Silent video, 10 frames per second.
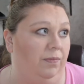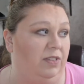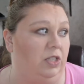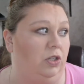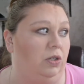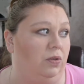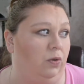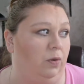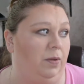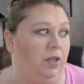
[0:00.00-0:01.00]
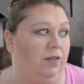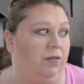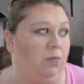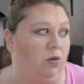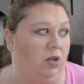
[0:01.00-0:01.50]
Physicians Formula
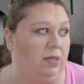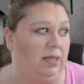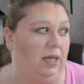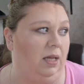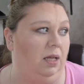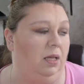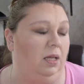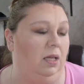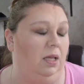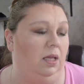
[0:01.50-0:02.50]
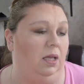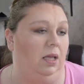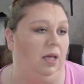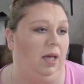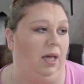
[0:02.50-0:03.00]
for bronzing
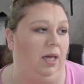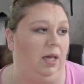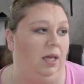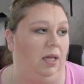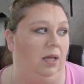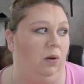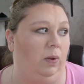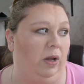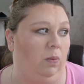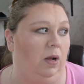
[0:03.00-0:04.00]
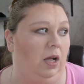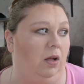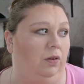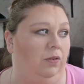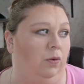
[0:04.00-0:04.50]
and Wet n
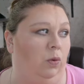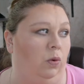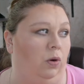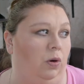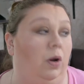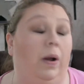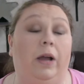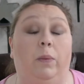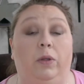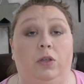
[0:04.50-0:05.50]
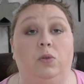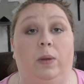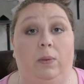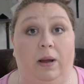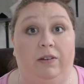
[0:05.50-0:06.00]
Wild for, no I use
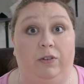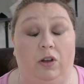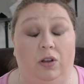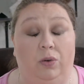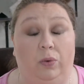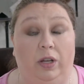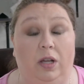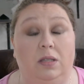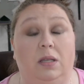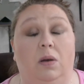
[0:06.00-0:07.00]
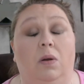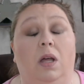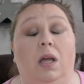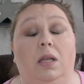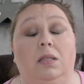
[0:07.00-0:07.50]
Wet n Wild for contouring also.
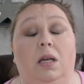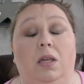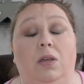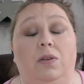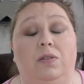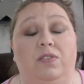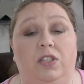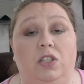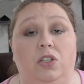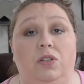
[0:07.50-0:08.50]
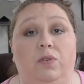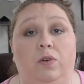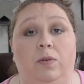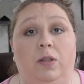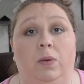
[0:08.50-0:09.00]
So I use Physicians
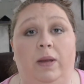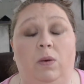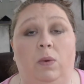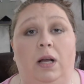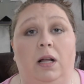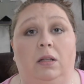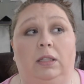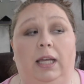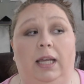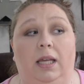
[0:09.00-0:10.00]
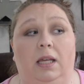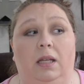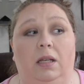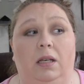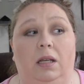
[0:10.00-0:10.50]
Formula, Wet n Wild
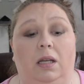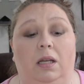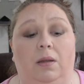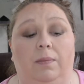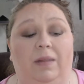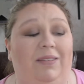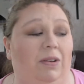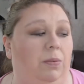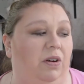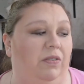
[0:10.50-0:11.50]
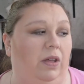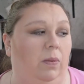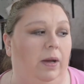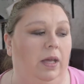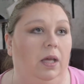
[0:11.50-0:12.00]
and um, i don't put everything
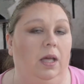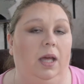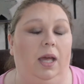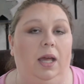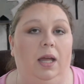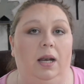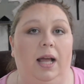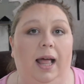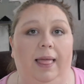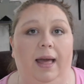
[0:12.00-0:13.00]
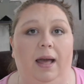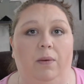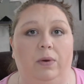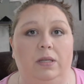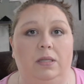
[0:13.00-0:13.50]
away and
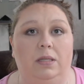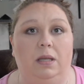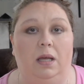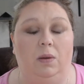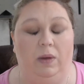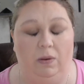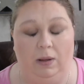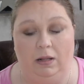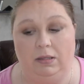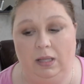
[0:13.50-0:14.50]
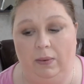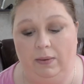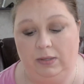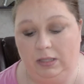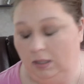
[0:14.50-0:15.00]
highlight was uh, Wet n Wild so that way
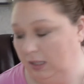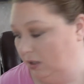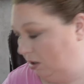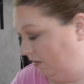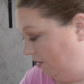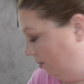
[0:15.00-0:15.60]
it was a little easier for